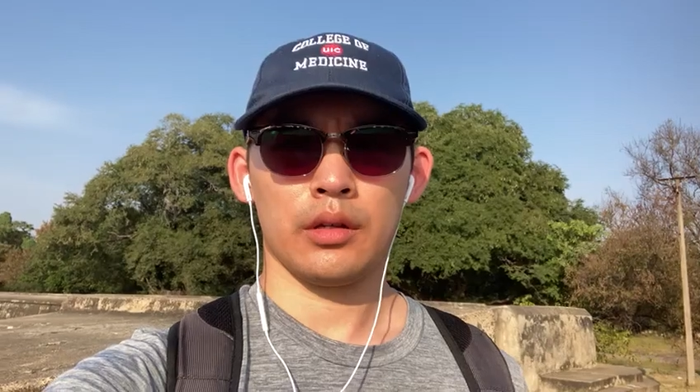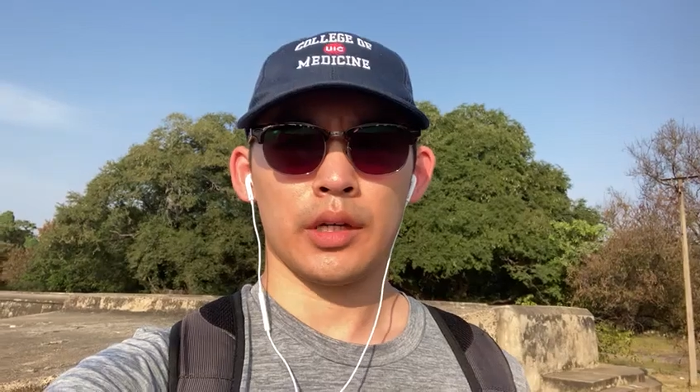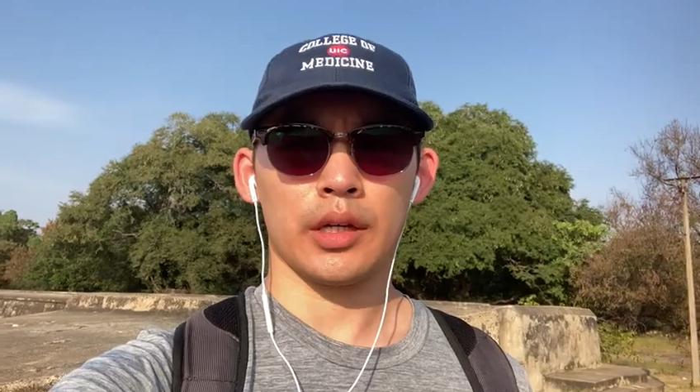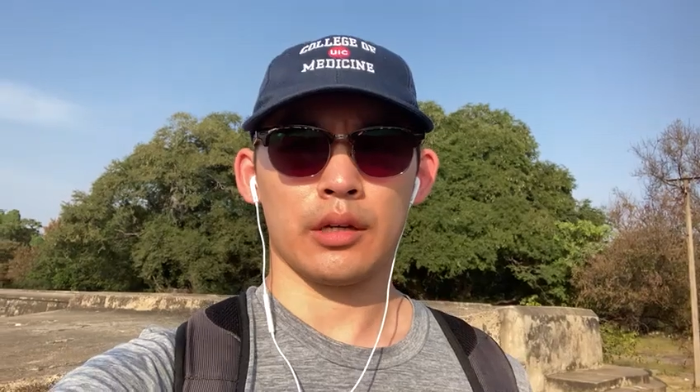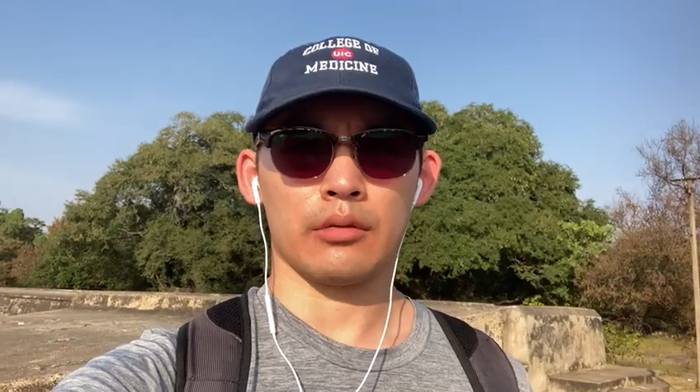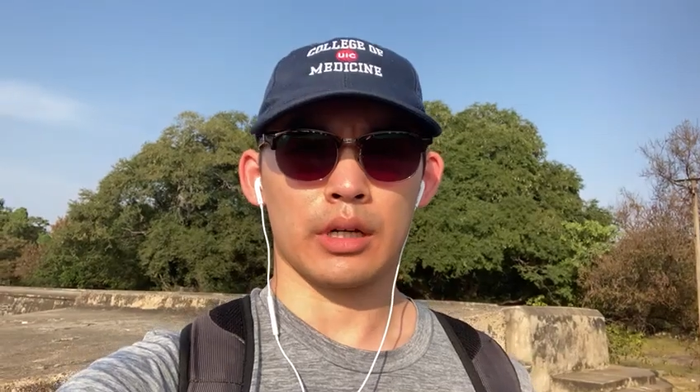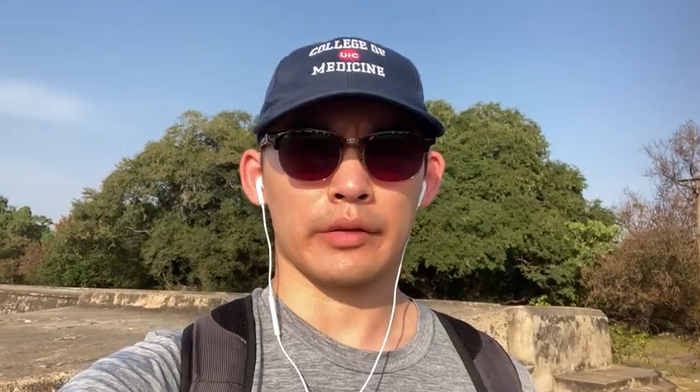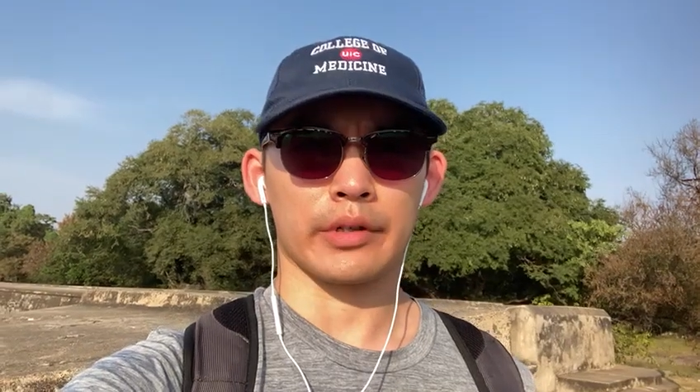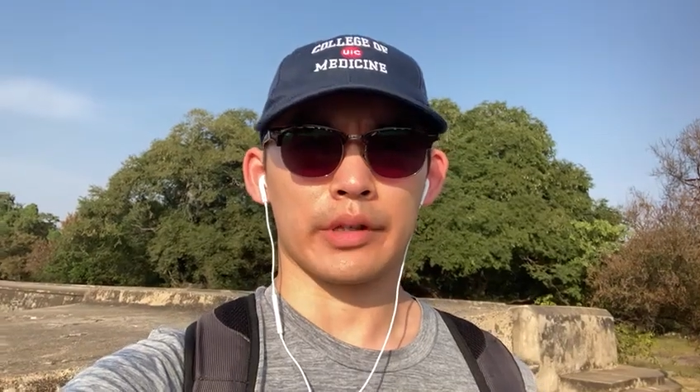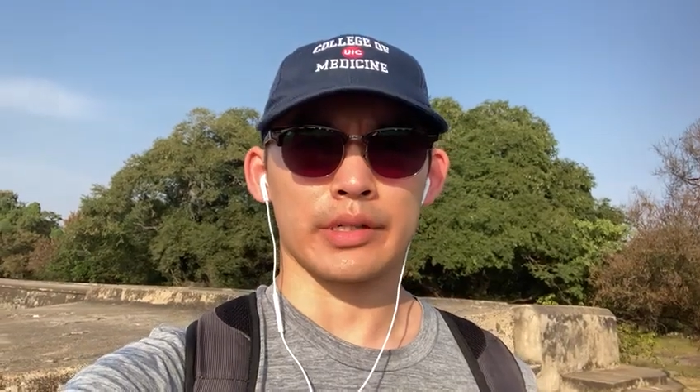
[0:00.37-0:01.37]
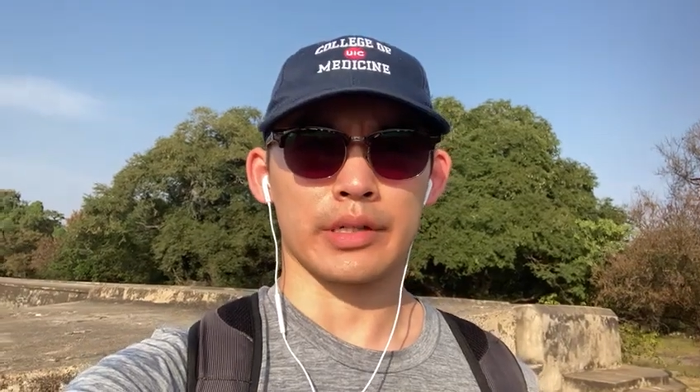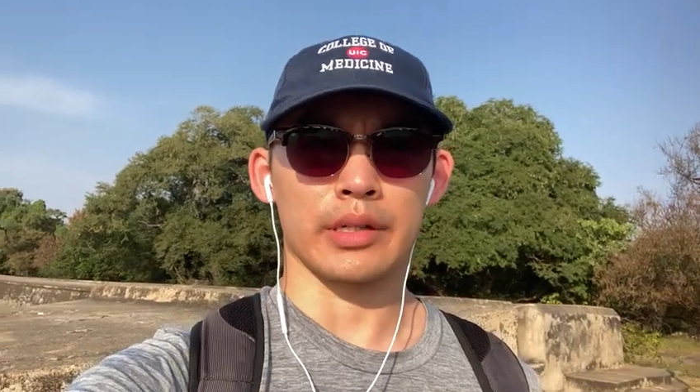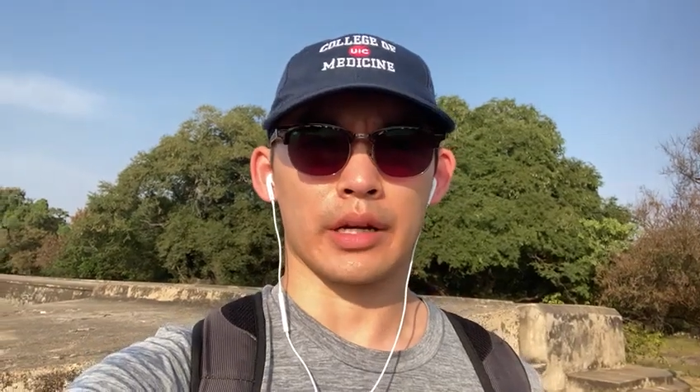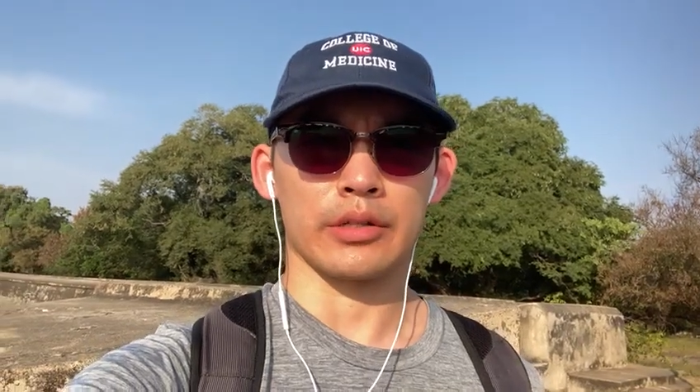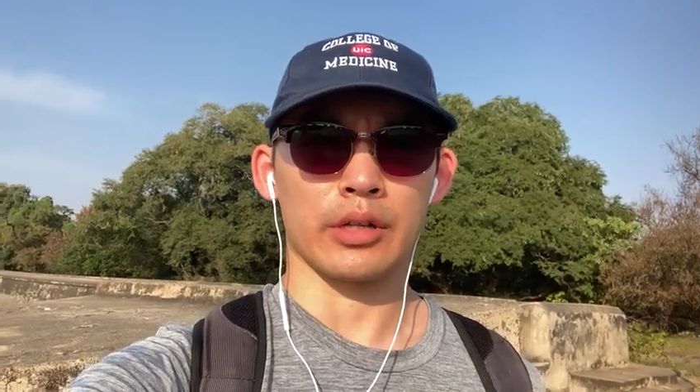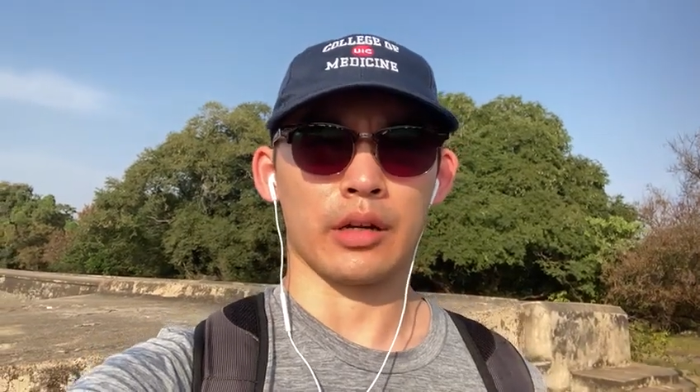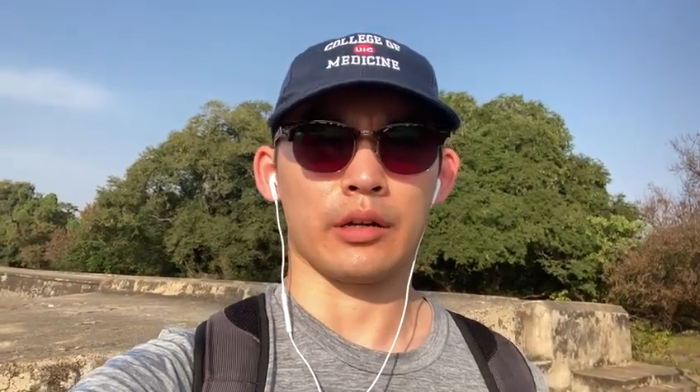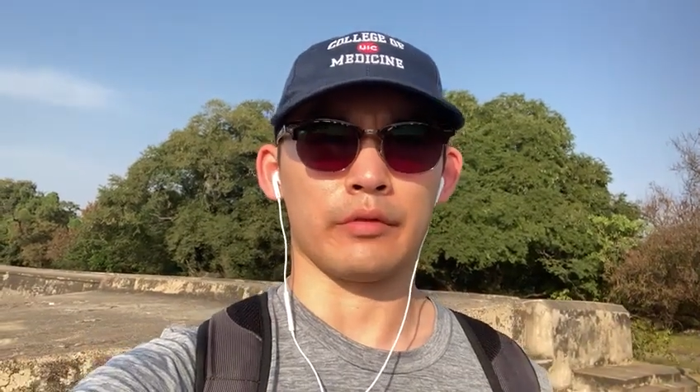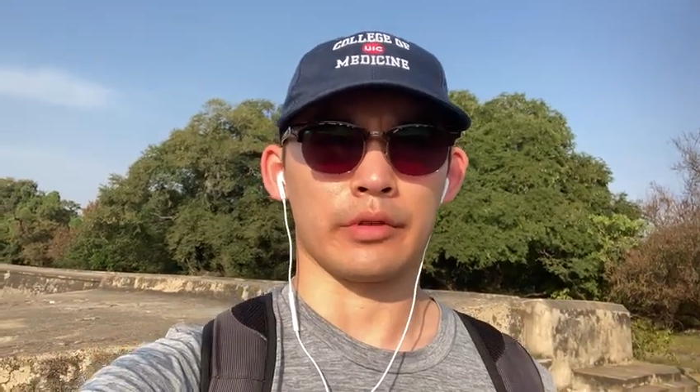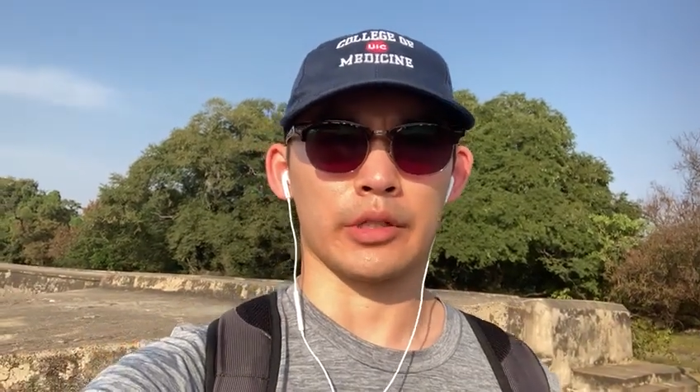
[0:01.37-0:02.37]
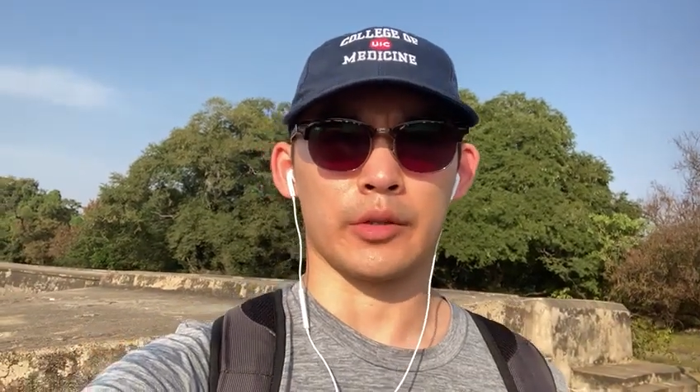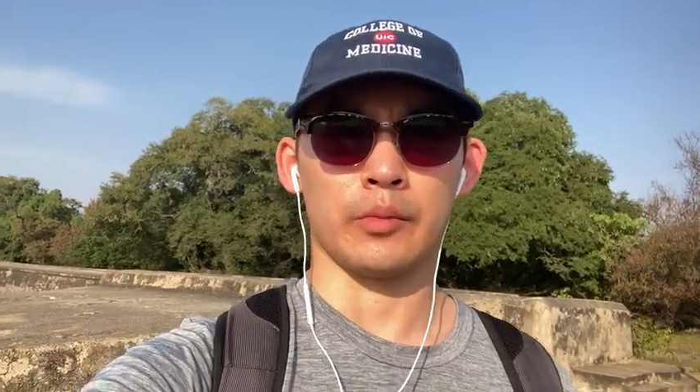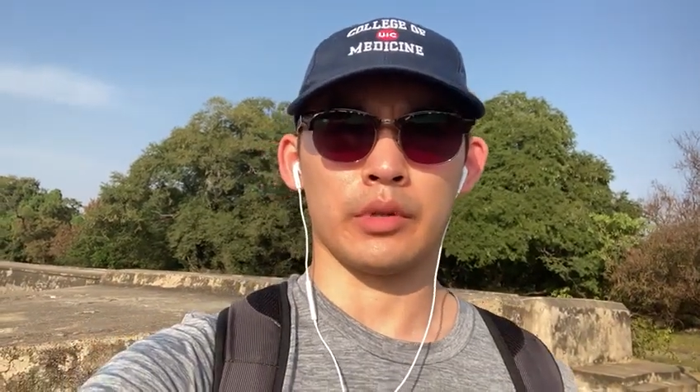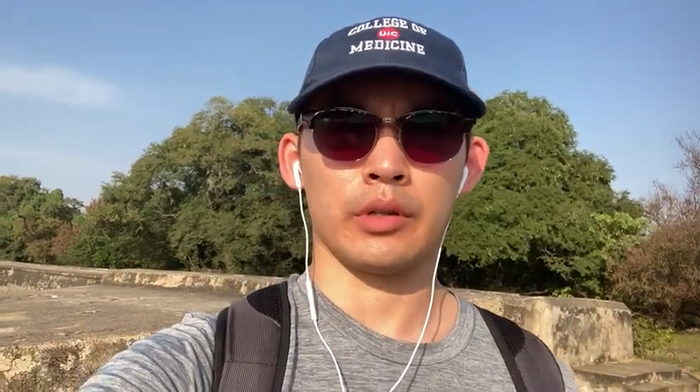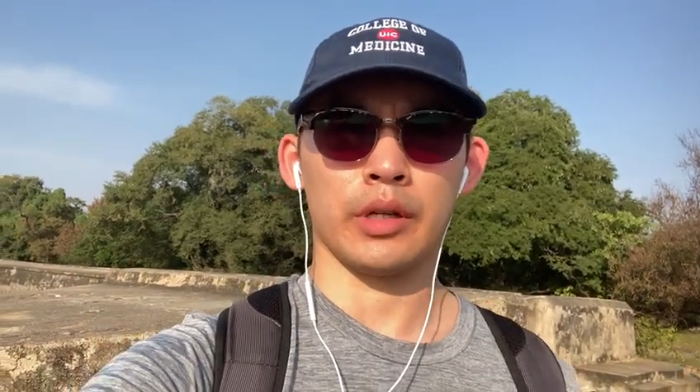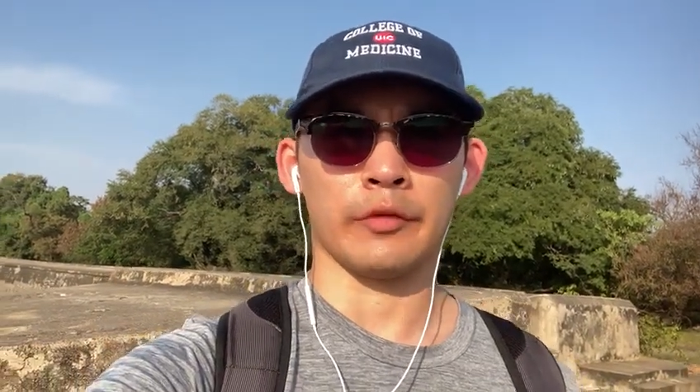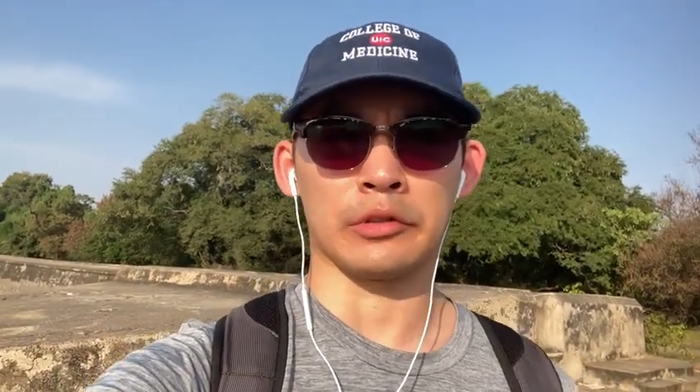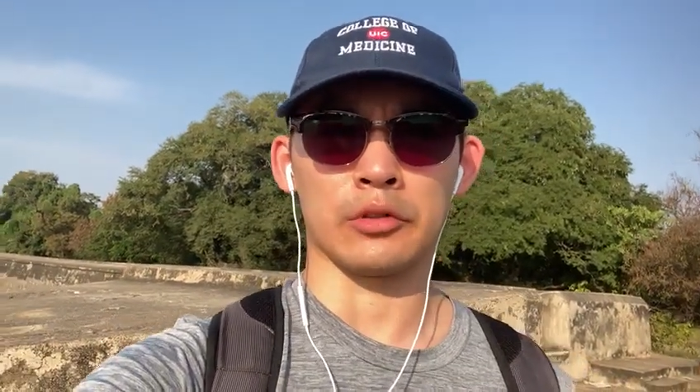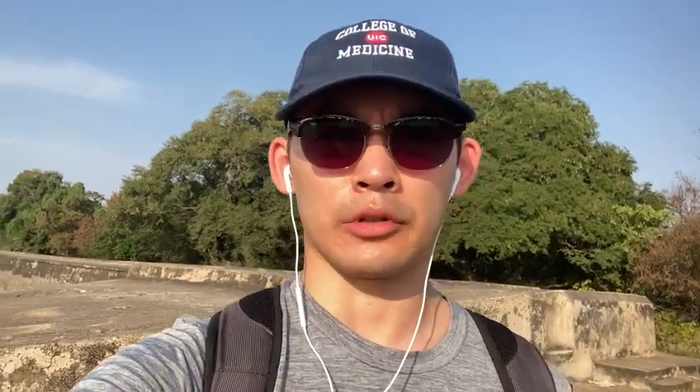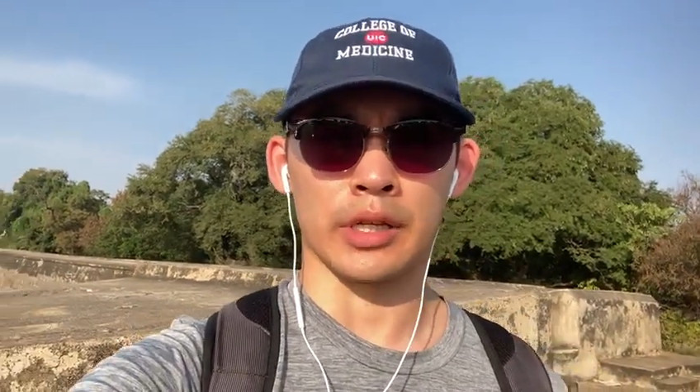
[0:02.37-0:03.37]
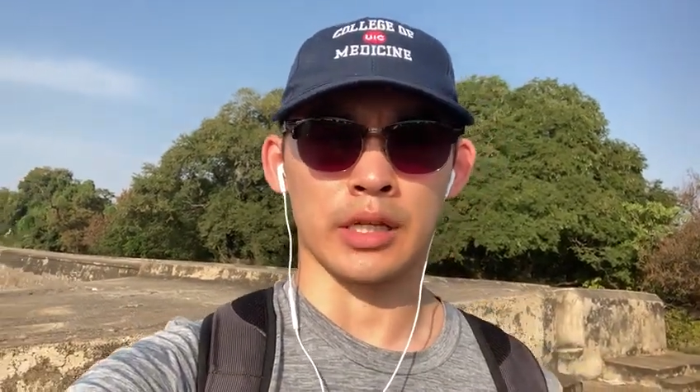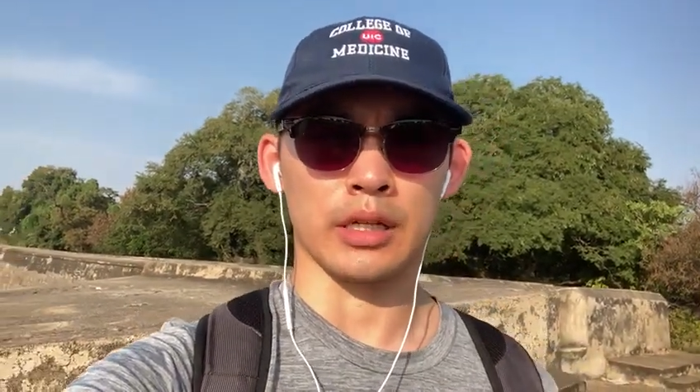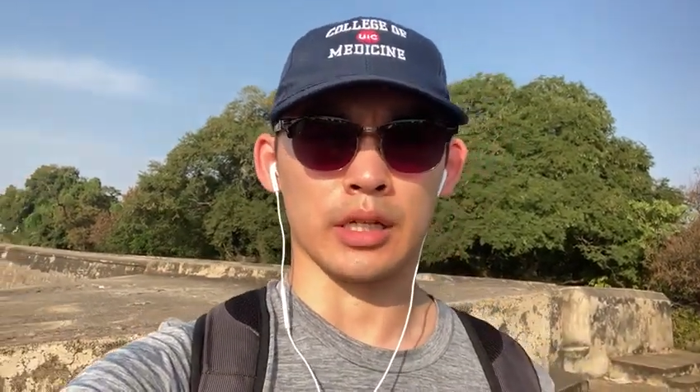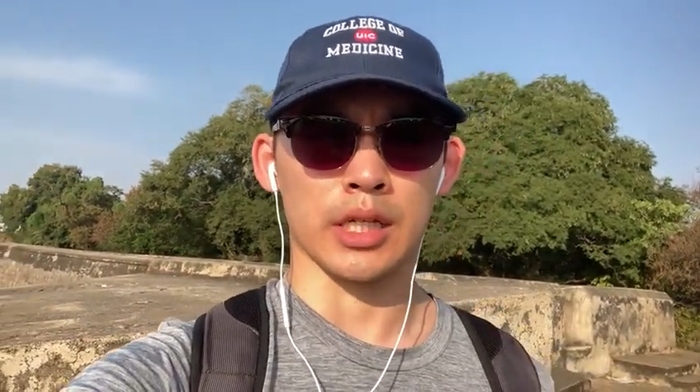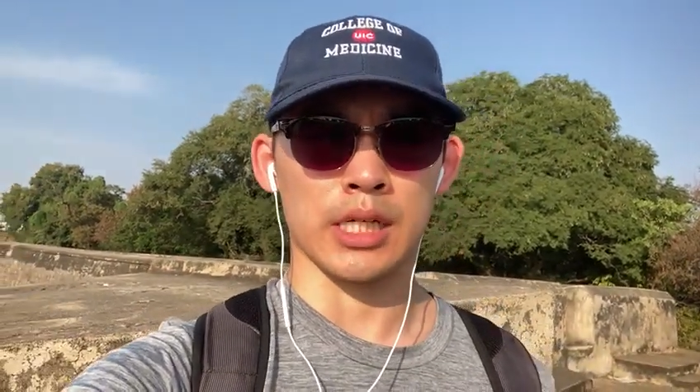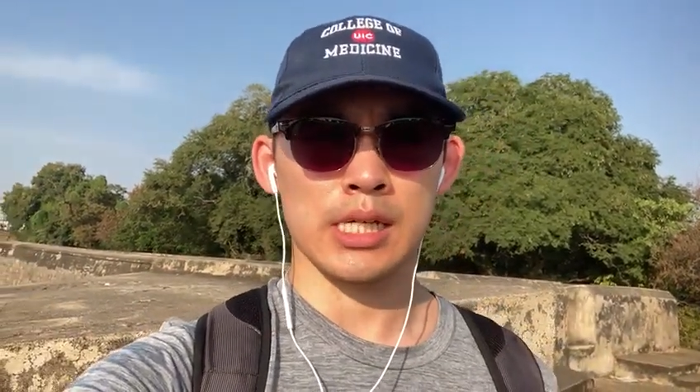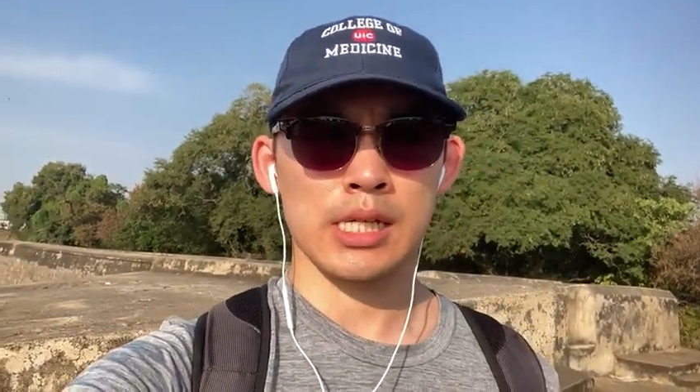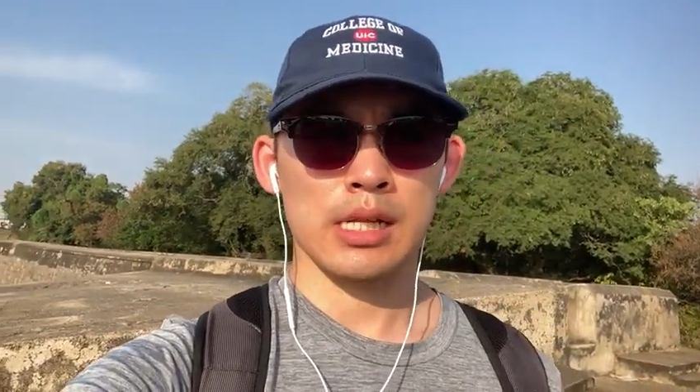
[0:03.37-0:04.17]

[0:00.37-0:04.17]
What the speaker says: Hey Rockford, this is Titus checking in from Vellore, India.